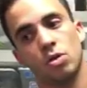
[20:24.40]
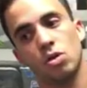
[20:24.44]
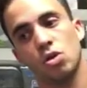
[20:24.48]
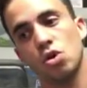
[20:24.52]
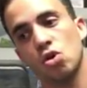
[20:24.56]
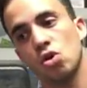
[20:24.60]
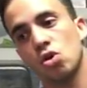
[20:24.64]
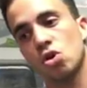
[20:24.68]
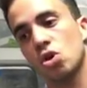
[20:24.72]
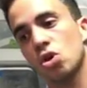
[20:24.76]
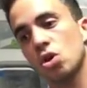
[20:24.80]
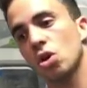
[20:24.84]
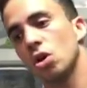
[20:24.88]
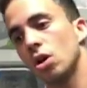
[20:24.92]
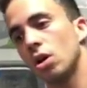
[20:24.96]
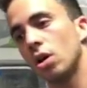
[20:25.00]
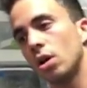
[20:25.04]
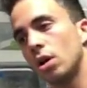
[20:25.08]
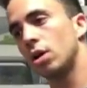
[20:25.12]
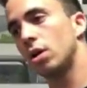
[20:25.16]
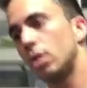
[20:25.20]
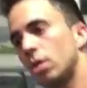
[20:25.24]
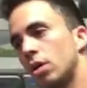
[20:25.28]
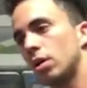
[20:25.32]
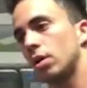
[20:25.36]
You
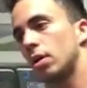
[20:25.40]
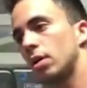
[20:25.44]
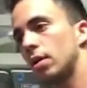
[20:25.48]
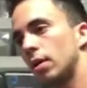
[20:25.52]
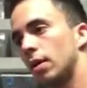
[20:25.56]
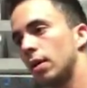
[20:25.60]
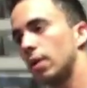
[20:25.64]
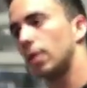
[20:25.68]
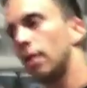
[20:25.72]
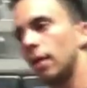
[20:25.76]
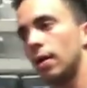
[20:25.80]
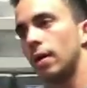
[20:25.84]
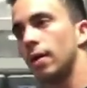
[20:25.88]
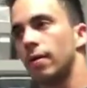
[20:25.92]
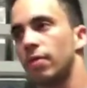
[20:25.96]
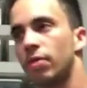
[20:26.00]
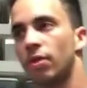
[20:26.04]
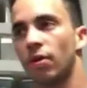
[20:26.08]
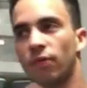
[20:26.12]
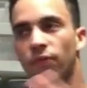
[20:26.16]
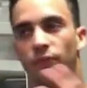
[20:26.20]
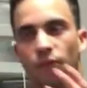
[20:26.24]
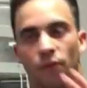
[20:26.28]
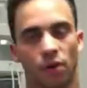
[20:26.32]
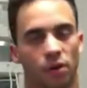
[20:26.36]
should. The
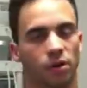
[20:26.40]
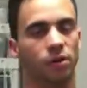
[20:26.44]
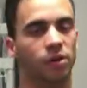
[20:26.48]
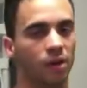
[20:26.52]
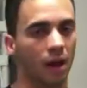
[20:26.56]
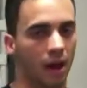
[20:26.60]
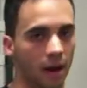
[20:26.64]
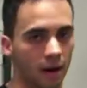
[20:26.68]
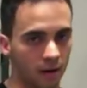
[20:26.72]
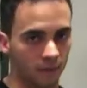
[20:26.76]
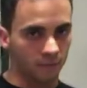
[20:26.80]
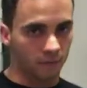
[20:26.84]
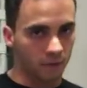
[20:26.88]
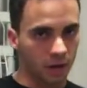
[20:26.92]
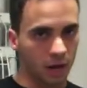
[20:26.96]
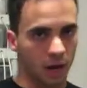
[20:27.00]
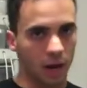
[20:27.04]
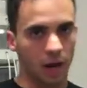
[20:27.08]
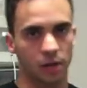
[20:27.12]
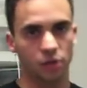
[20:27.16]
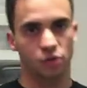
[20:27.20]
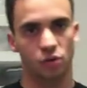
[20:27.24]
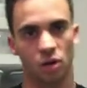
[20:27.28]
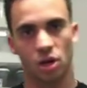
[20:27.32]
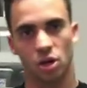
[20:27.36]
first sign of
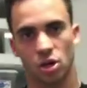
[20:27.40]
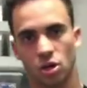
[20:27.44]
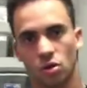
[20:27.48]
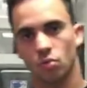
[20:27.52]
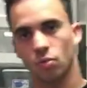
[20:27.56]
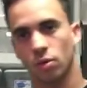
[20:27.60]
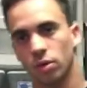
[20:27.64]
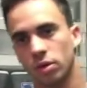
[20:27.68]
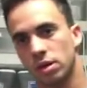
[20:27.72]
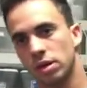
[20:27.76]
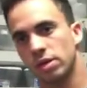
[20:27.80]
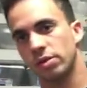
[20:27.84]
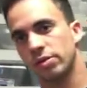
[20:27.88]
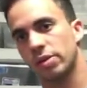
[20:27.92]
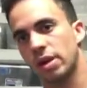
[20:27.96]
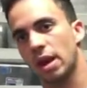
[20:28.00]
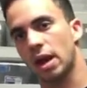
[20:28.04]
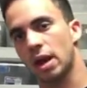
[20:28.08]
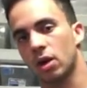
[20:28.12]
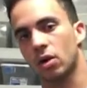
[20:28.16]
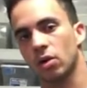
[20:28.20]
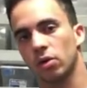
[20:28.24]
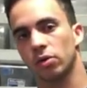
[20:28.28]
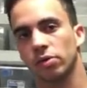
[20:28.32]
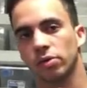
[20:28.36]
dehydration with these
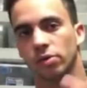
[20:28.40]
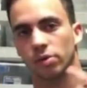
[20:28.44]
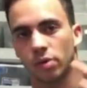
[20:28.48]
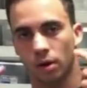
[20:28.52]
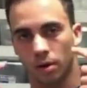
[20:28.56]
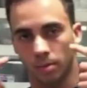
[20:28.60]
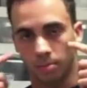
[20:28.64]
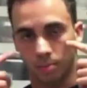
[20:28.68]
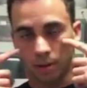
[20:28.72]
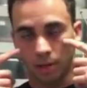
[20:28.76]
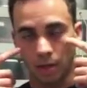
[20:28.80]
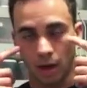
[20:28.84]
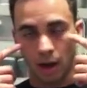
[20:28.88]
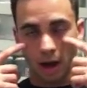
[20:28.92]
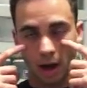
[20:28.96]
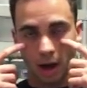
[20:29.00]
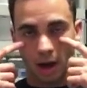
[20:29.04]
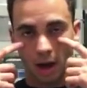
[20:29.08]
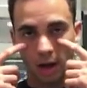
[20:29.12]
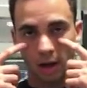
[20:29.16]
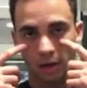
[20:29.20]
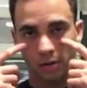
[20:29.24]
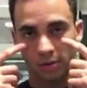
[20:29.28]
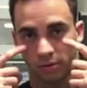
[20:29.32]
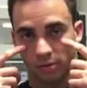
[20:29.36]
geckos is gonna be the
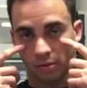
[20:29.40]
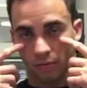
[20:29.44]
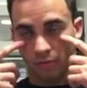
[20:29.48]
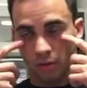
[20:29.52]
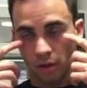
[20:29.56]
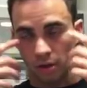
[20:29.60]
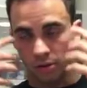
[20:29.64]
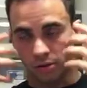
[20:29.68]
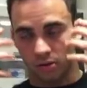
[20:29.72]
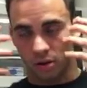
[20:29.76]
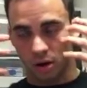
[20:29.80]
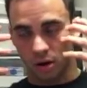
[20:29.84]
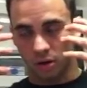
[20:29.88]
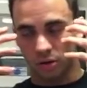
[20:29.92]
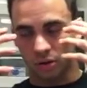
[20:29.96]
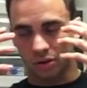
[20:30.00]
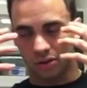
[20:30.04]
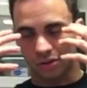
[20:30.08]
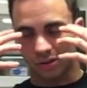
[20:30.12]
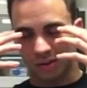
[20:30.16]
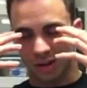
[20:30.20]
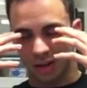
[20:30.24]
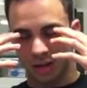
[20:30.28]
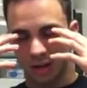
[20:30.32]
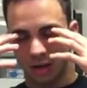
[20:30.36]
eyes. If they start to
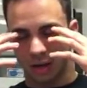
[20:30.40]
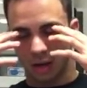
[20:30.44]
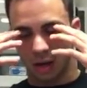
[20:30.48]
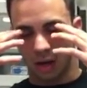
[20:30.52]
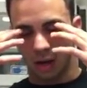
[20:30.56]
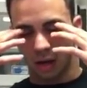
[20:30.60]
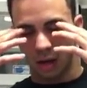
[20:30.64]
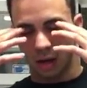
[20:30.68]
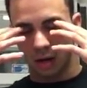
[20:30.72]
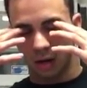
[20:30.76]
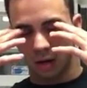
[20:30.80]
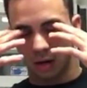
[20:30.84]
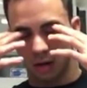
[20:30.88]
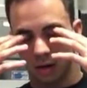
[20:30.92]
sink in,